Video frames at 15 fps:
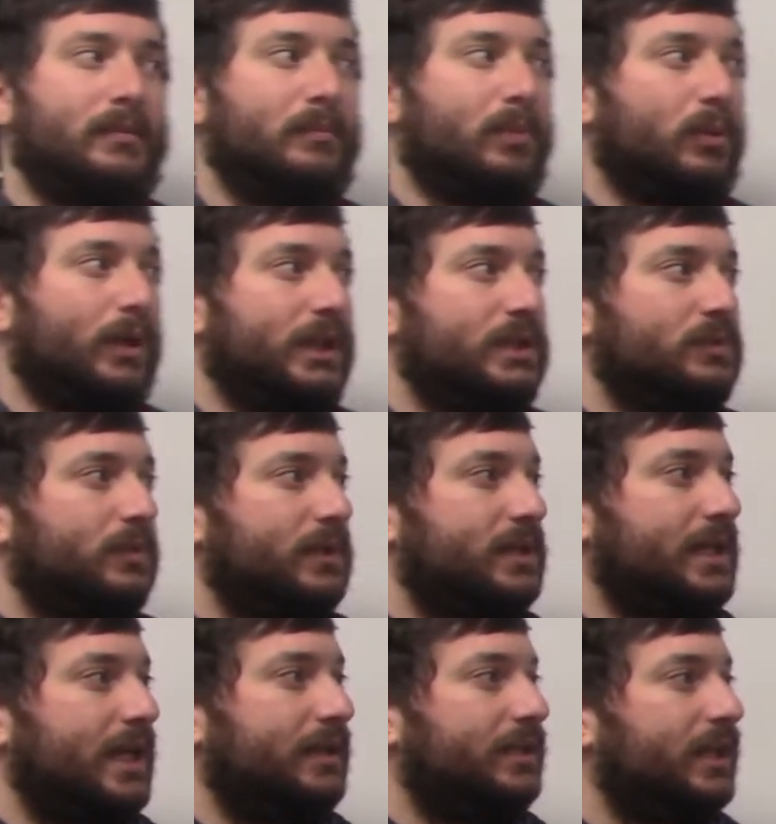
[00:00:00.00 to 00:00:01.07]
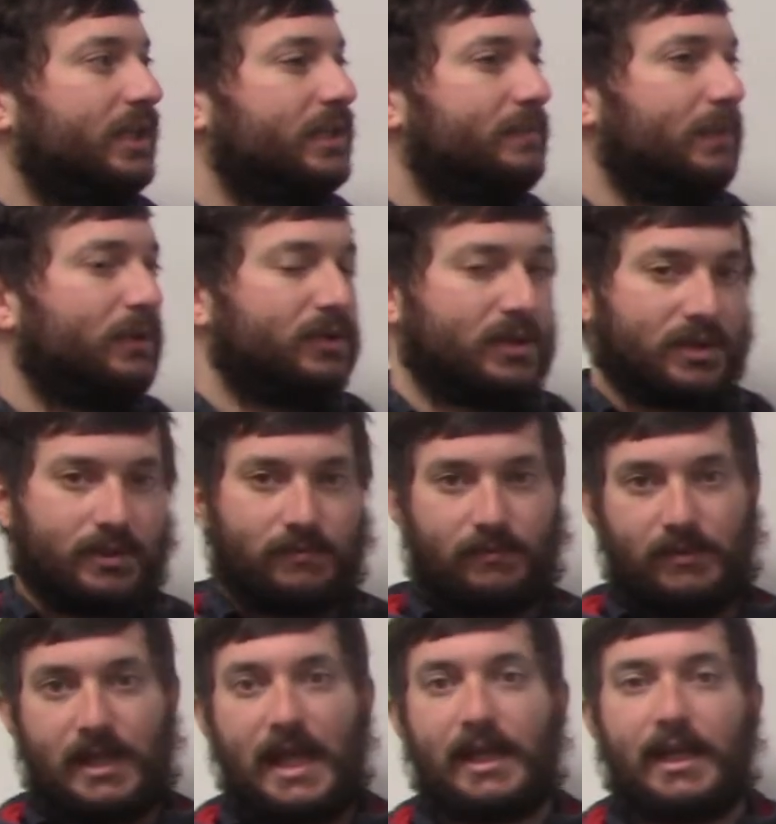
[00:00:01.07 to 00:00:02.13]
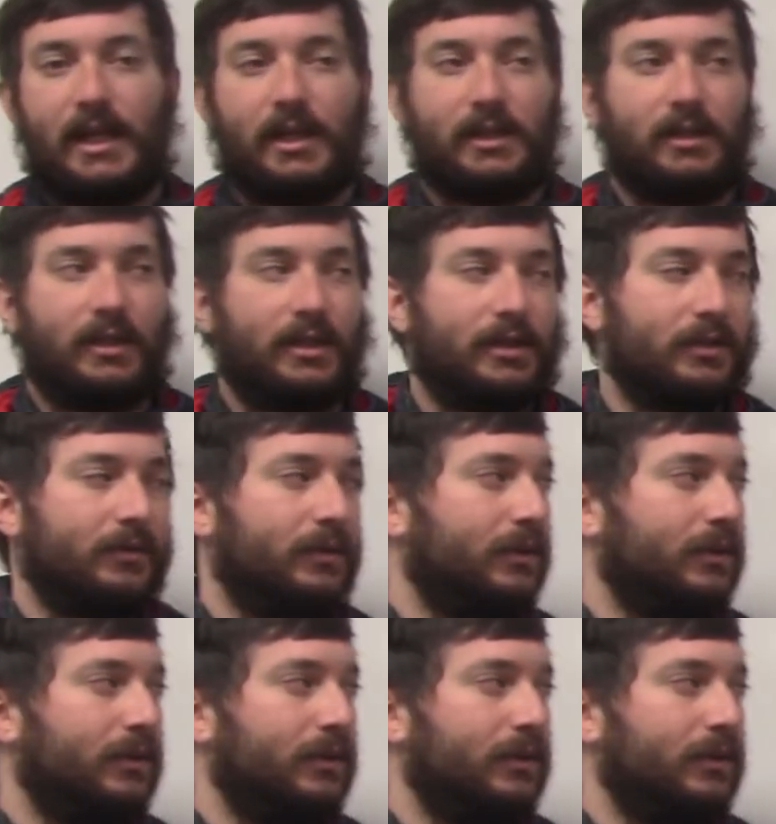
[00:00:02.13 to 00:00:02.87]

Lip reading: points was that Desmos, that calculator,